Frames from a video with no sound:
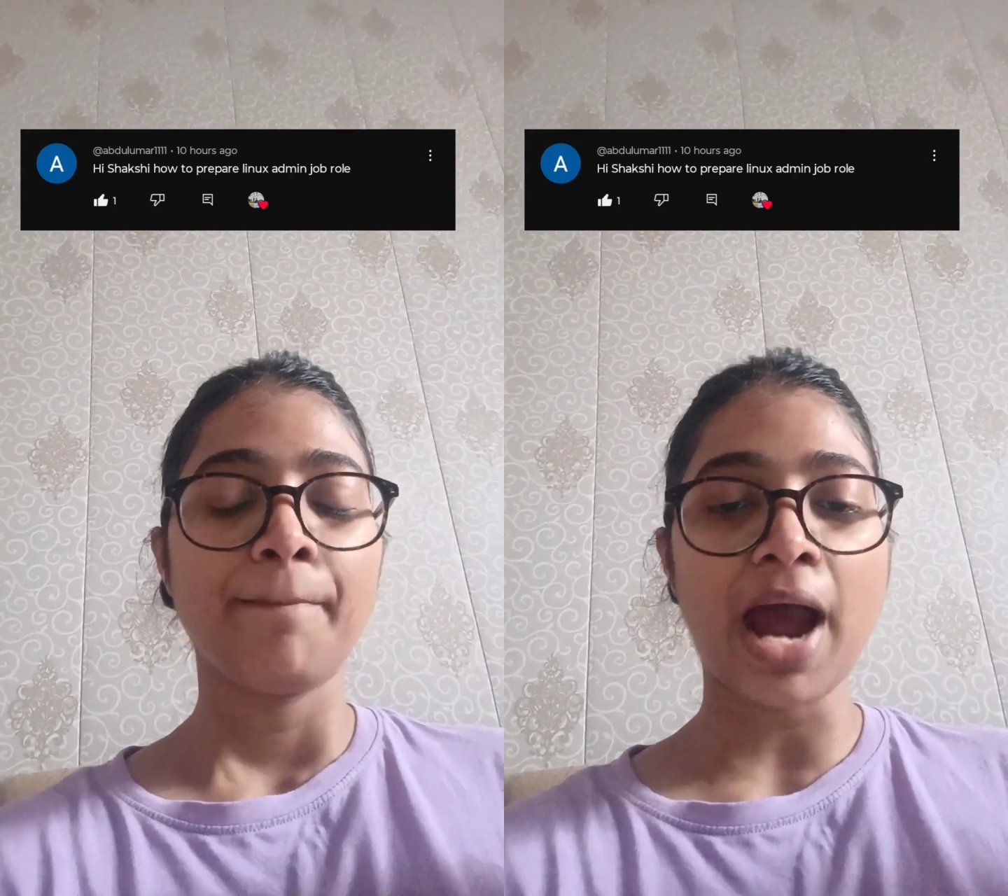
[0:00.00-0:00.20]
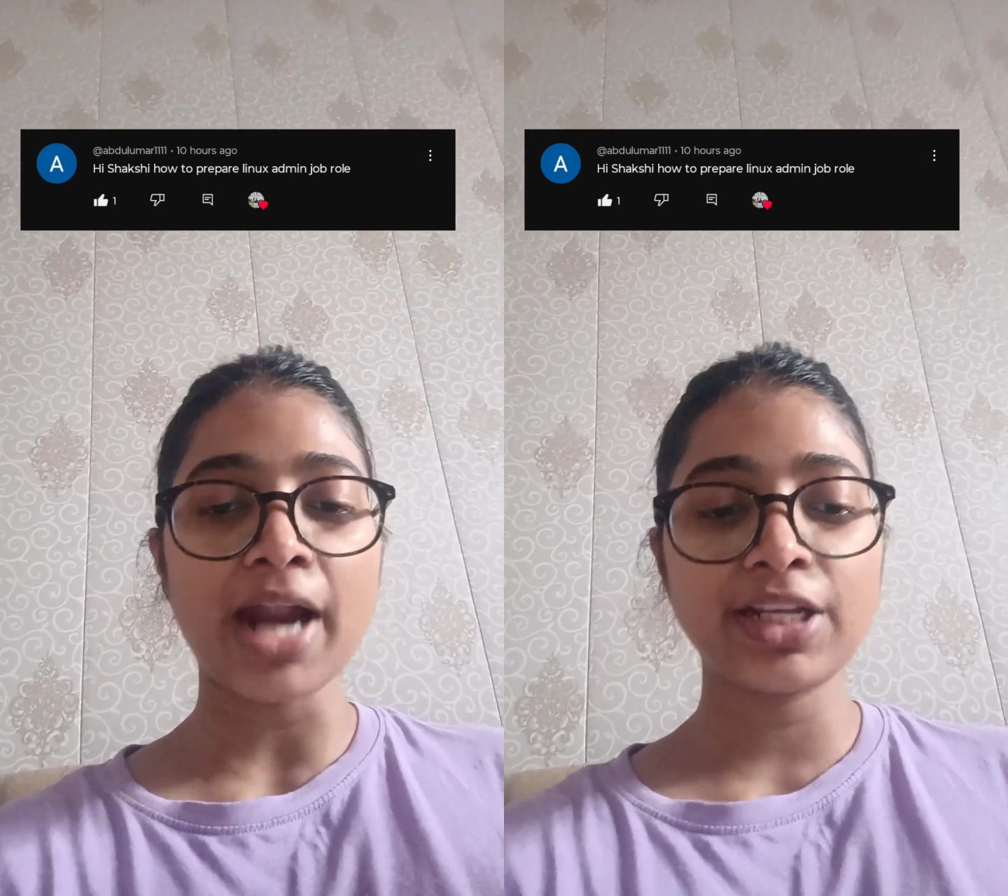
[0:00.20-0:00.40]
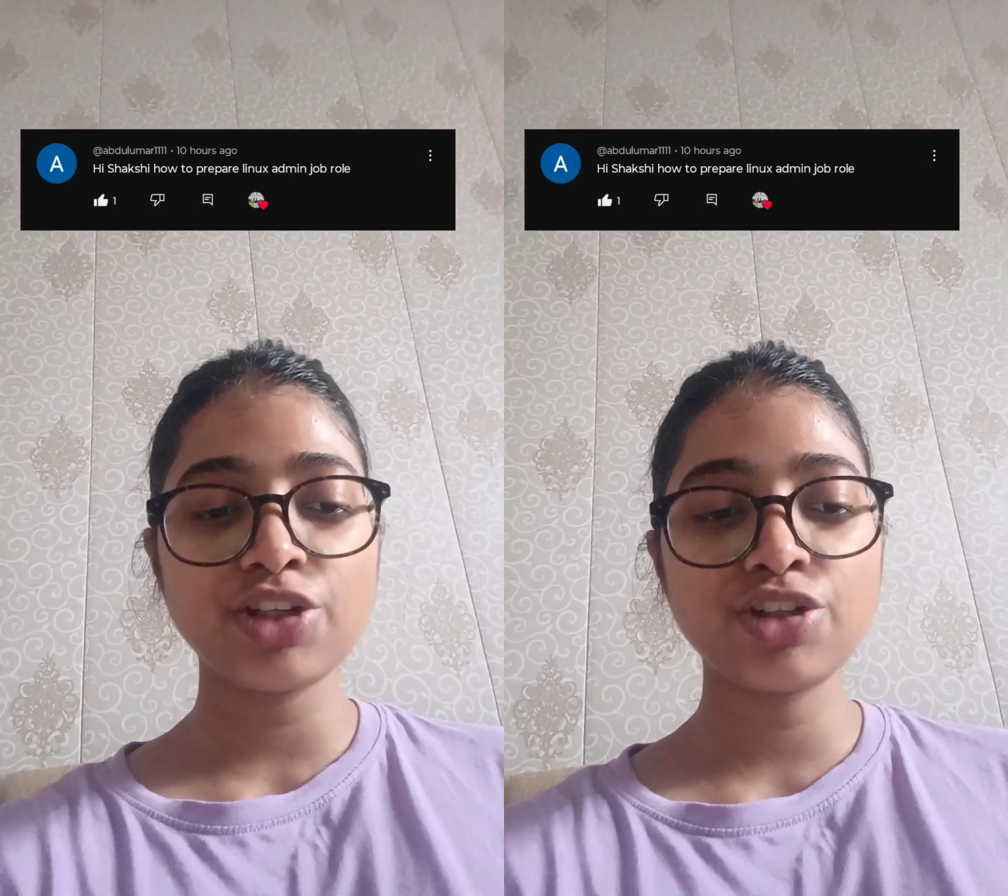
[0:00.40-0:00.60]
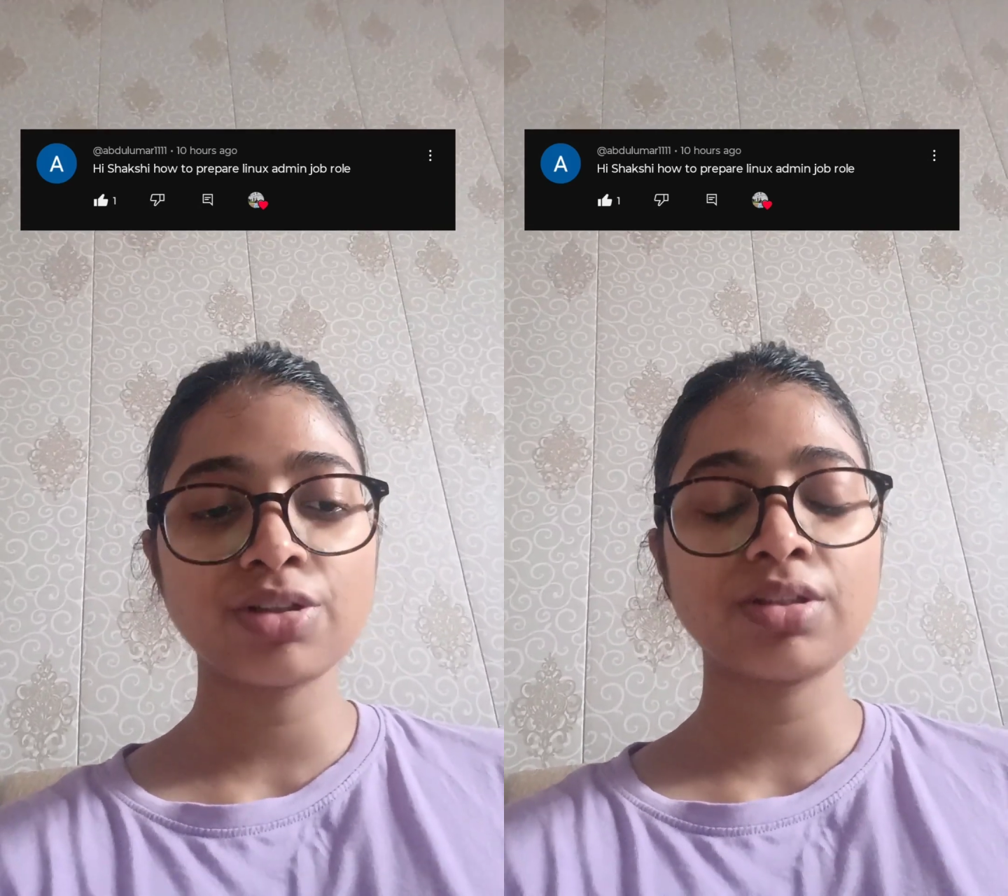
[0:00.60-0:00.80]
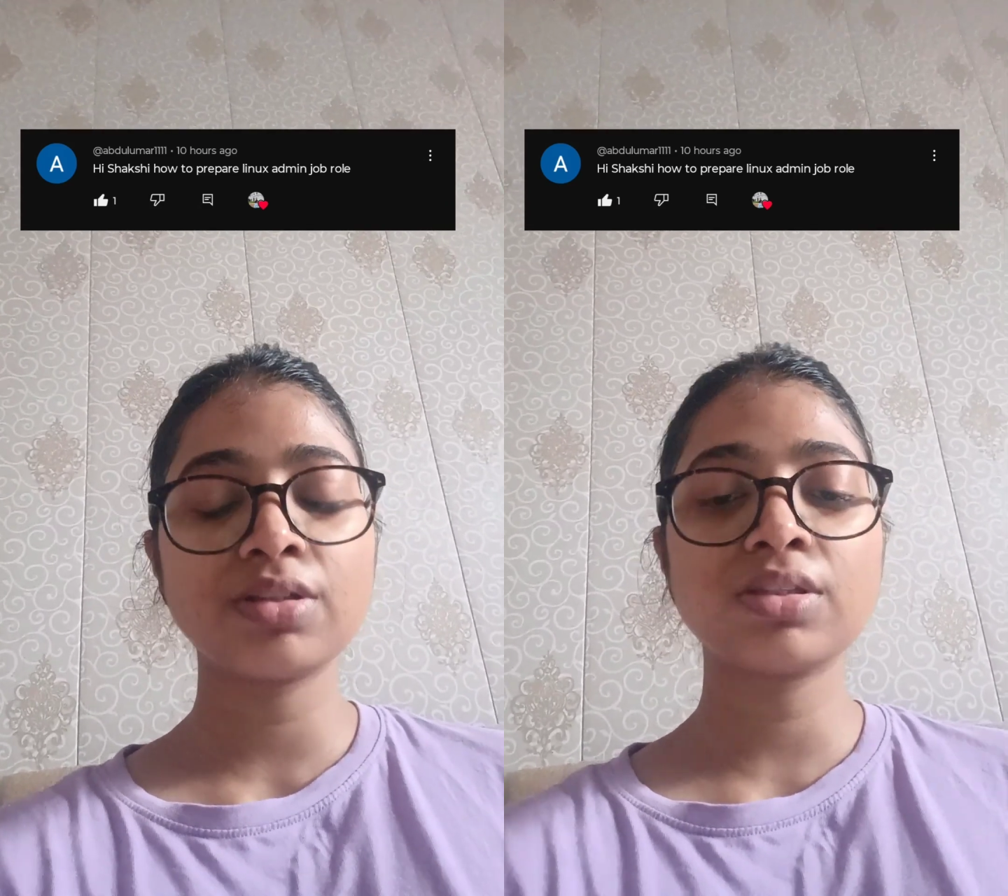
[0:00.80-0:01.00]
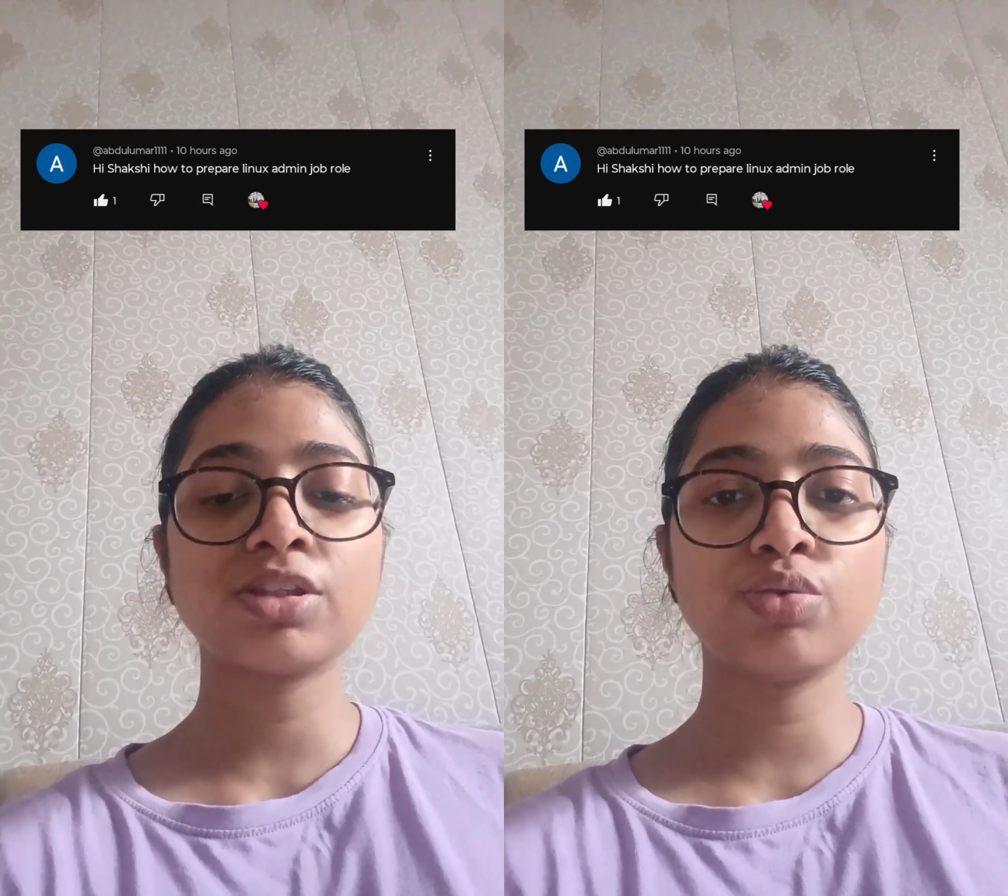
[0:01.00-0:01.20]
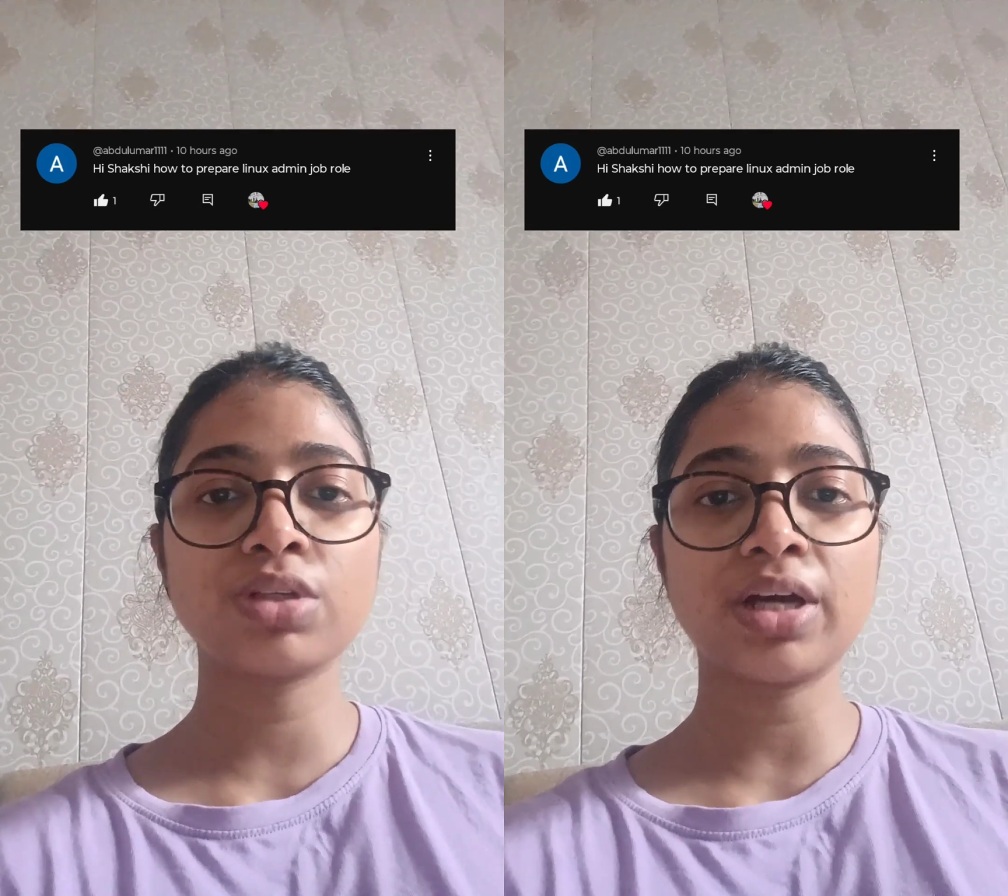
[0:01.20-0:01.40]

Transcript: partitions,